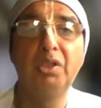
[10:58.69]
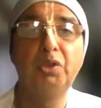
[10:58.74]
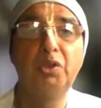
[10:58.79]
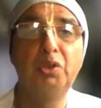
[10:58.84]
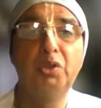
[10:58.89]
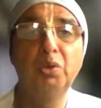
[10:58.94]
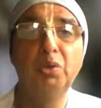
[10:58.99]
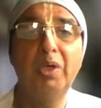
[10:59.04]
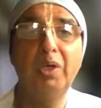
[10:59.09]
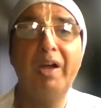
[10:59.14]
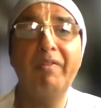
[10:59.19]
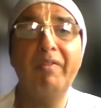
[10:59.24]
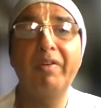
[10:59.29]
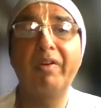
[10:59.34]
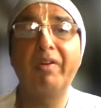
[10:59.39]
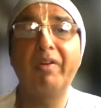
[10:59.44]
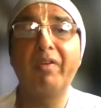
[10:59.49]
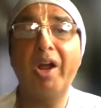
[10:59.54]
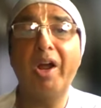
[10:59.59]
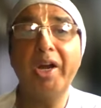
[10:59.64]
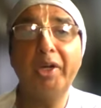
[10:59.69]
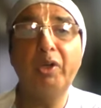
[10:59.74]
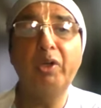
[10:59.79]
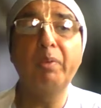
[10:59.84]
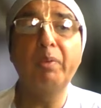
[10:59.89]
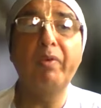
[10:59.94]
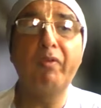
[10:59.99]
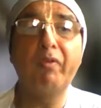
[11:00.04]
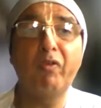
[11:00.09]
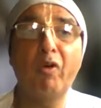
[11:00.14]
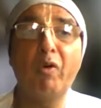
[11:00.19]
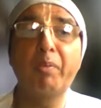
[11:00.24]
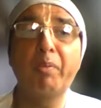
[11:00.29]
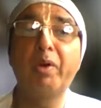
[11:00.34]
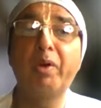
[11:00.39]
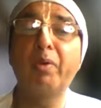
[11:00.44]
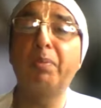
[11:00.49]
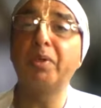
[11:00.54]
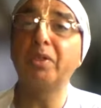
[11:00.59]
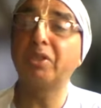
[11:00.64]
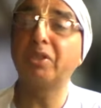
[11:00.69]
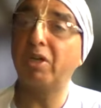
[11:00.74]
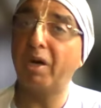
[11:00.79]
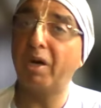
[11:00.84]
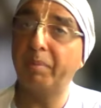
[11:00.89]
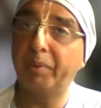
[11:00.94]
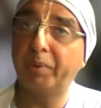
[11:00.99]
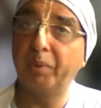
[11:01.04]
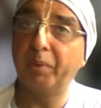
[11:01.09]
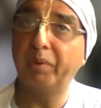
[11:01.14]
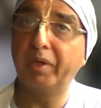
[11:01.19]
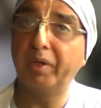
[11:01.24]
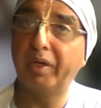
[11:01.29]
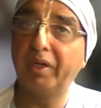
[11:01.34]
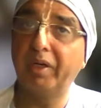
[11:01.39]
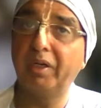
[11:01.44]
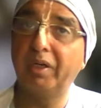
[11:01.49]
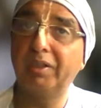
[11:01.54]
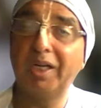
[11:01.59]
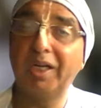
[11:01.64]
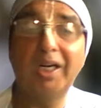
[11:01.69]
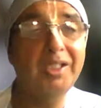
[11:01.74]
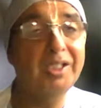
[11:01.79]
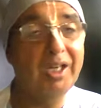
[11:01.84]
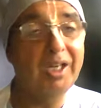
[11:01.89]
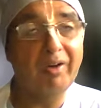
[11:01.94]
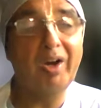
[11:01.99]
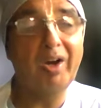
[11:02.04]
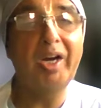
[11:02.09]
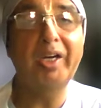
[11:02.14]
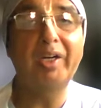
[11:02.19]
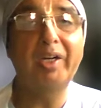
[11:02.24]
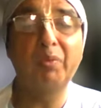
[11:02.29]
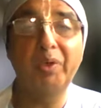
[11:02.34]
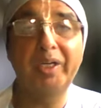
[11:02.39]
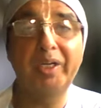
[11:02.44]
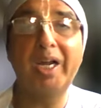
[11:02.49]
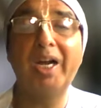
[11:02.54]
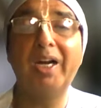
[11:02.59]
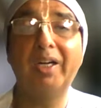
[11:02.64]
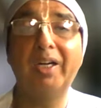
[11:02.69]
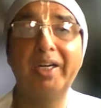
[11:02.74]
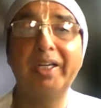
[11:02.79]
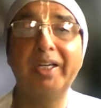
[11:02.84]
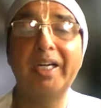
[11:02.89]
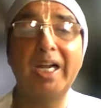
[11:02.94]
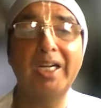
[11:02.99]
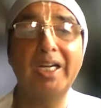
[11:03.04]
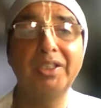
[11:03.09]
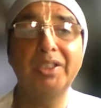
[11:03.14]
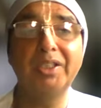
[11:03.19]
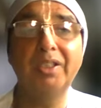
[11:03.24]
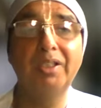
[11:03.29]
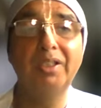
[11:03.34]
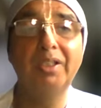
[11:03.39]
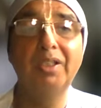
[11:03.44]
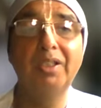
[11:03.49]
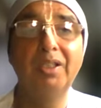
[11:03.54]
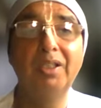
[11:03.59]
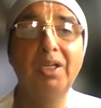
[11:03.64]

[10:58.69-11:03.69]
You have a right to perform your prescribed duty. That's a right. We can not take action.